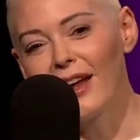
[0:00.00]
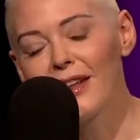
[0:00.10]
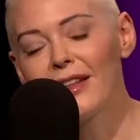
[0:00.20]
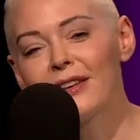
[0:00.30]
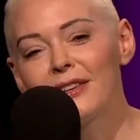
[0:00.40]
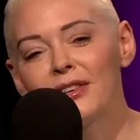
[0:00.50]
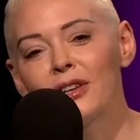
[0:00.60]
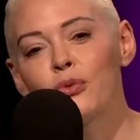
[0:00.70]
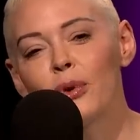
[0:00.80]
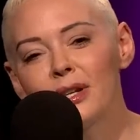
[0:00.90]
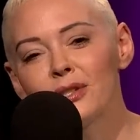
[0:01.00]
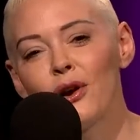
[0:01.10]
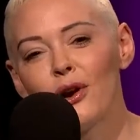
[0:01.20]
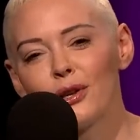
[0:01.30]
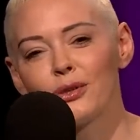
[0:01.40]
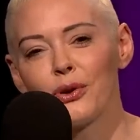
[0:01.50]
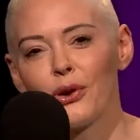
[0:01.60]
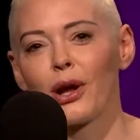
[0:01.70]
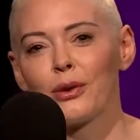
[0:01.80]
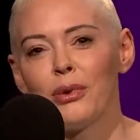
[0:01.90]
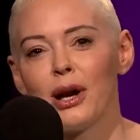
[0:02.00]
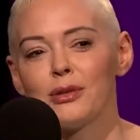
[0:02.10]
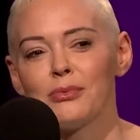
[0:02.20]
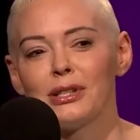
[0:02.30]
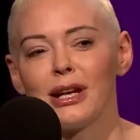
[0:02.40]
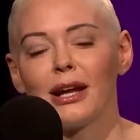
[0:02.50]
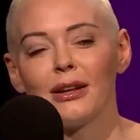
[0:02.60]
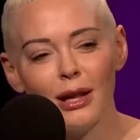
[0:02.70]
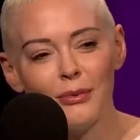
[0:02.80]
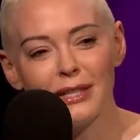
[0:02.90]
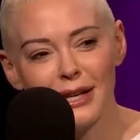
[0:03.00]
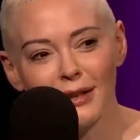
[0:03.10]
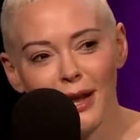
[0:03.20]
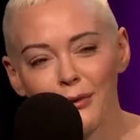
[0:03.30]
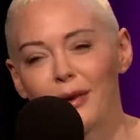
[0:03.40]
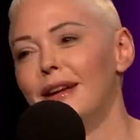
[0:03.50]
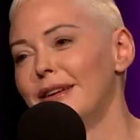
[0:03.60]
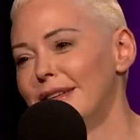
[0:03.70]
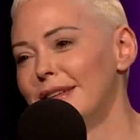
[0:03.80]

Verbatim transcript: I like to think, what is the hardest road I can possibly take? Let me take that one.